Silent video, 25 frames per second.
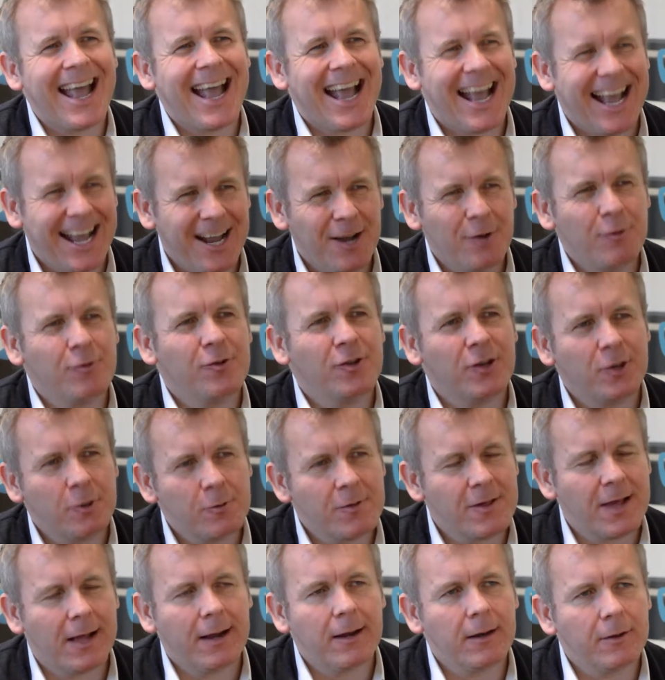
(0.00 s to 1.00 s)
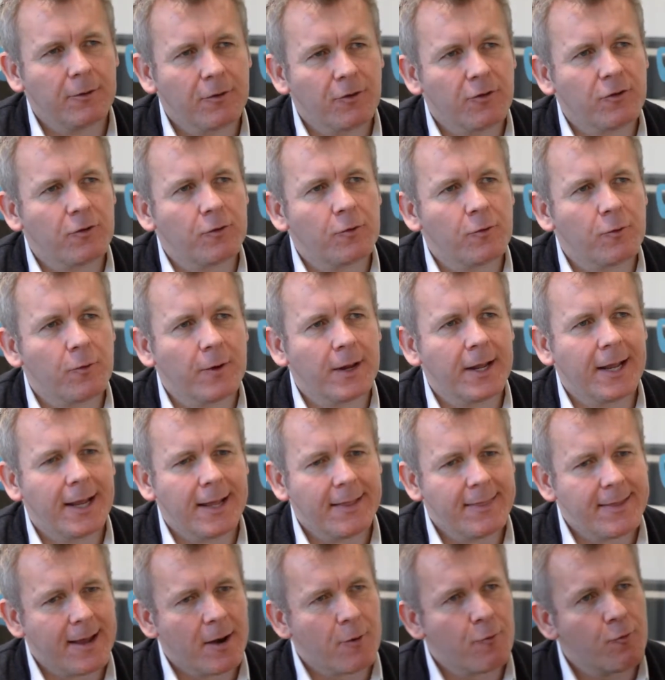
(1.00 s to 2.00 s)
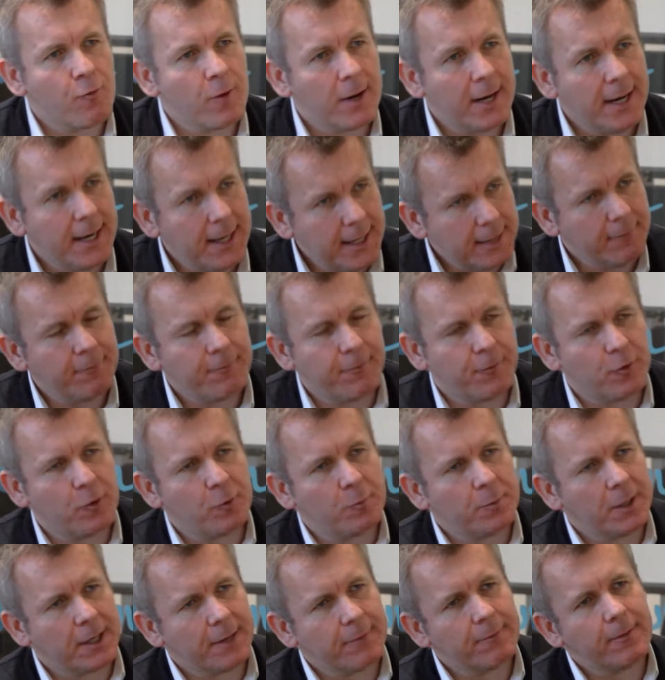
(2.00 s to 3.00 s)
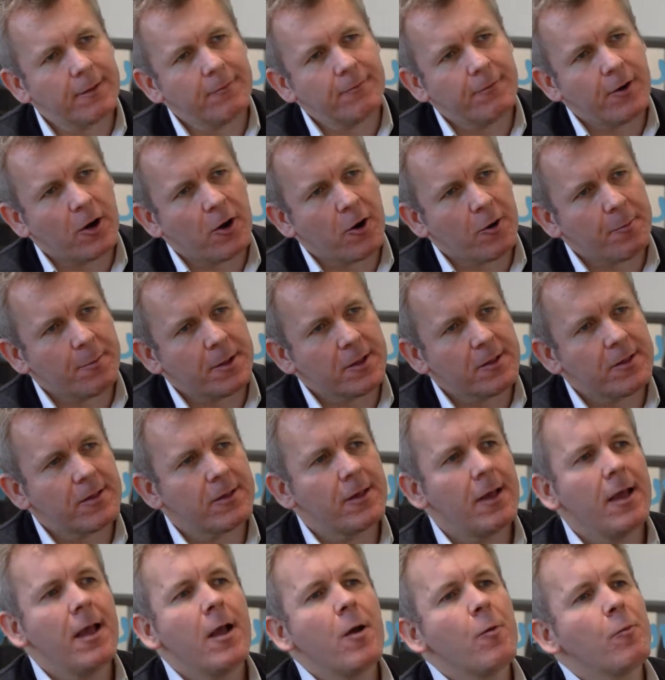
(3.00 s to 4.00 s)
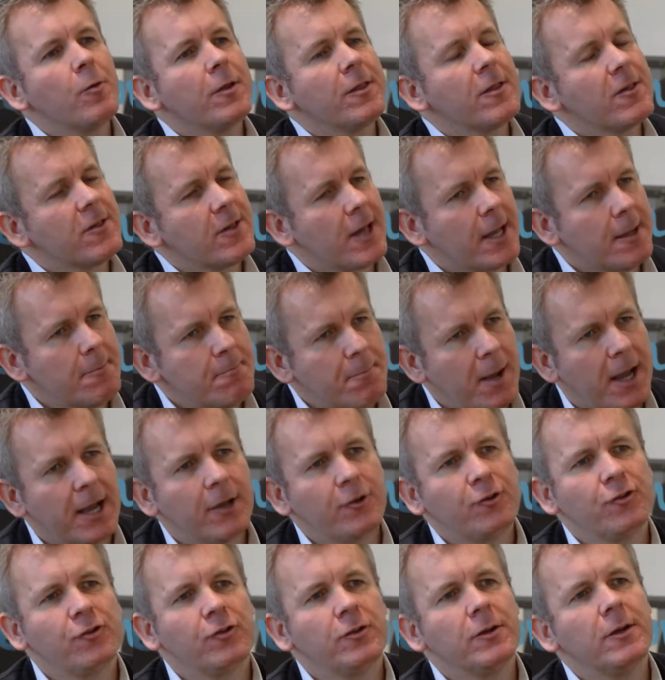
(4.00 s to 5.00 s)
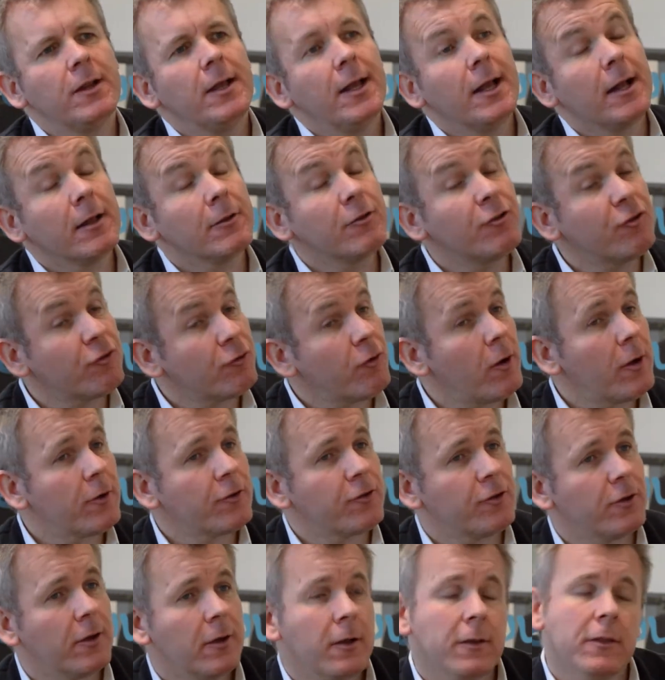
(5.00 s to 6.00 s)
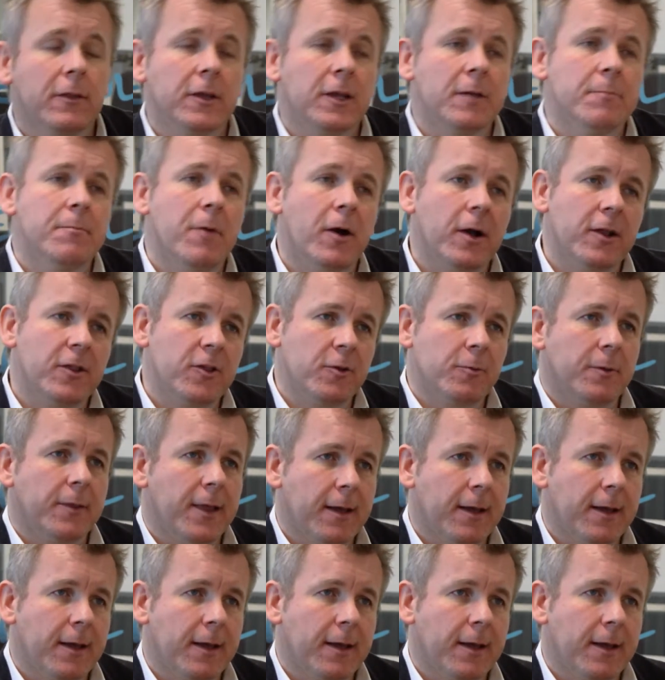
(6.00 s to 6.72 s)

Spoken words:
How do you tell your story in that really informal environment with the same passion and structure that you might do